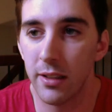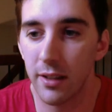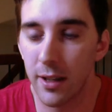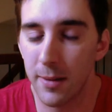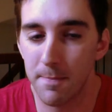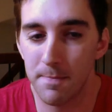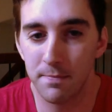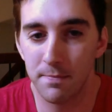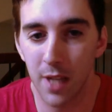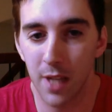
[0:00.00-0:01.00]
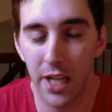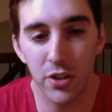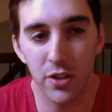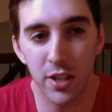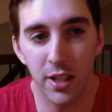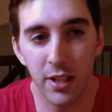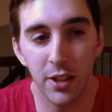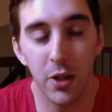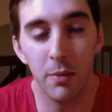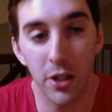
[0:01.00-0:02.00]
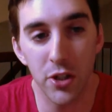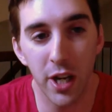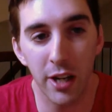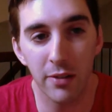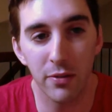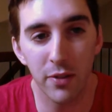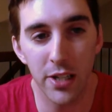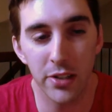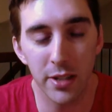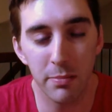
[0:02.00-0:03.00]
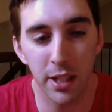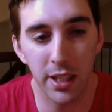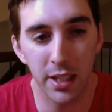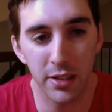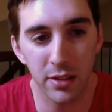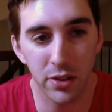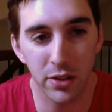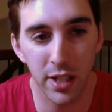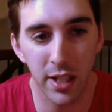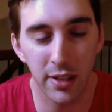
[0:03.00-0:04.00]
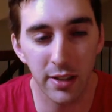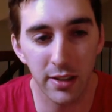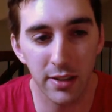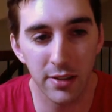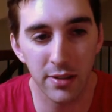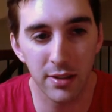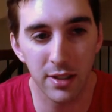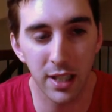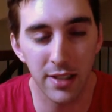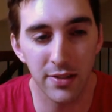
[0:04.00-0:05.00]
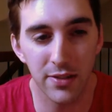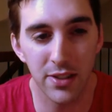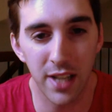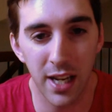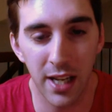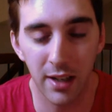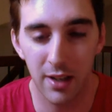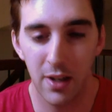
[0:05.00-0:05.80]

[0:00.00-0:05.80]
I just, I'm not sure how to phrase it, but I guess I'll just kind of say it.